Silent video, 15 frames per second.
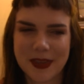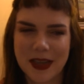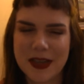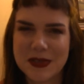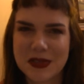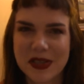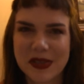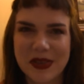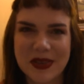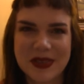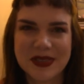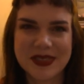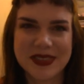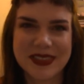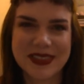It's
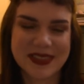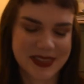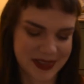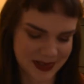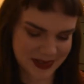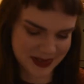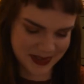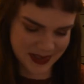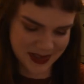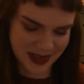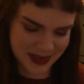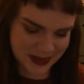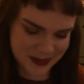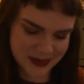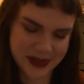close, they're
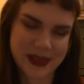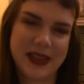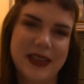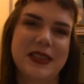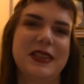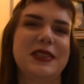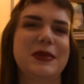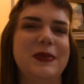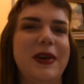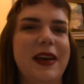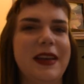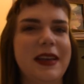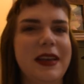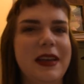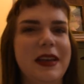kind of related,
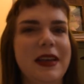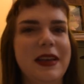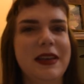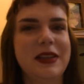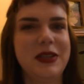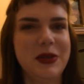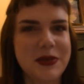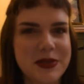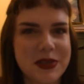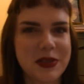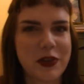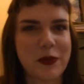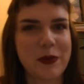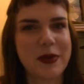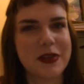but
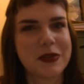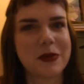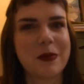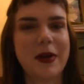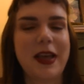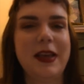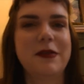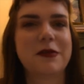YouTube is a way